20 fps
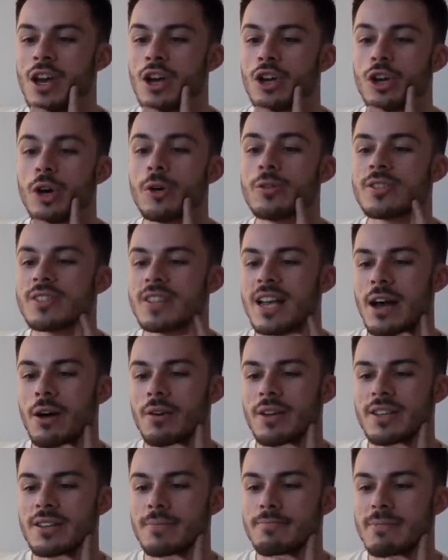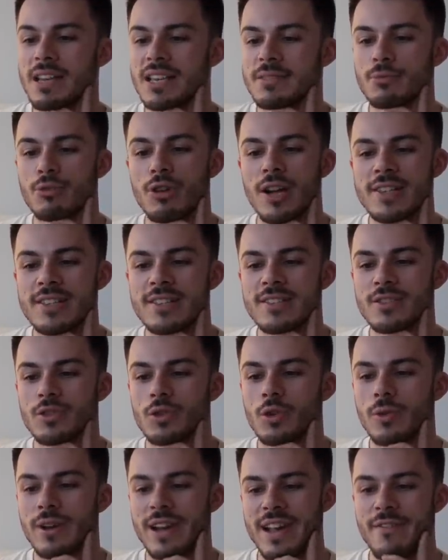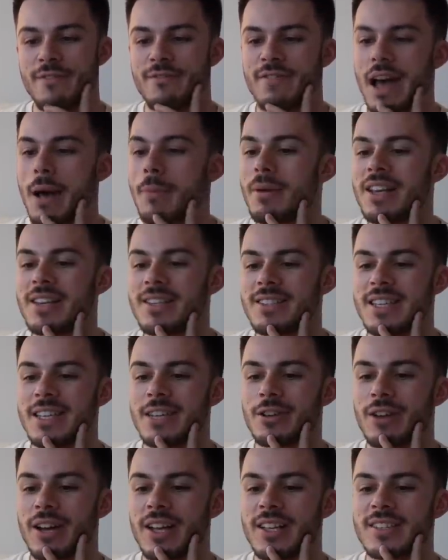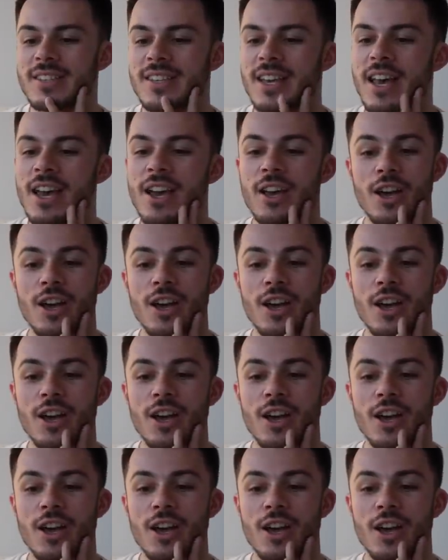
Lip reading: Ghost Town is a mesmerizing story of family secrets,